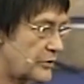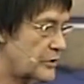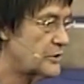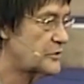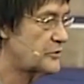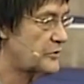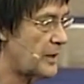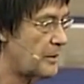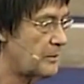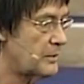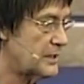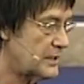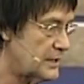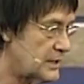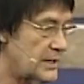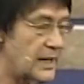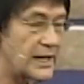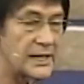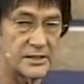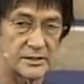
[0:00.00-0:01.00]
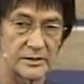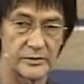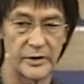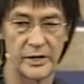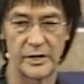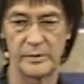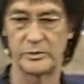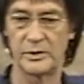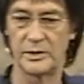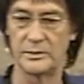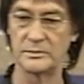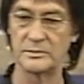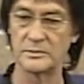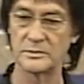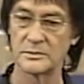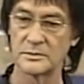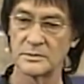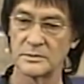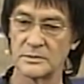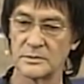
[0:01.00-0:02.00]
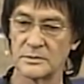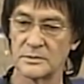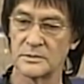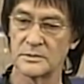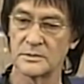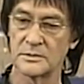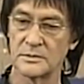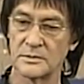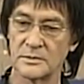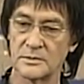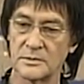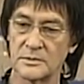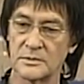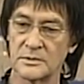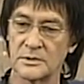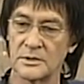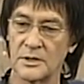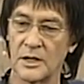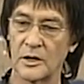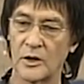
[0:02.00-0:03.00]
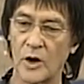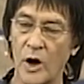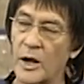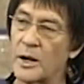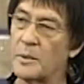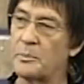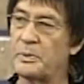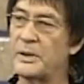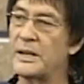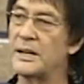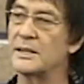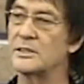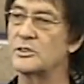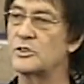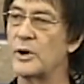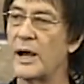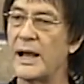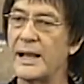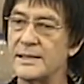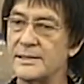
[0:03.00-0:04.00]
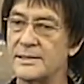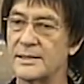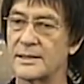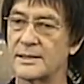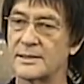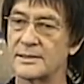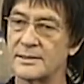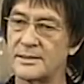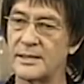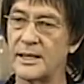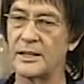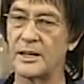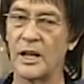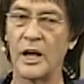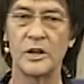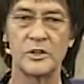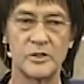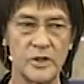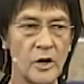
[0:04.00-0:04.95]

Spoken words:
first famine in the days of Abram. And God appeared unto Isaac and said,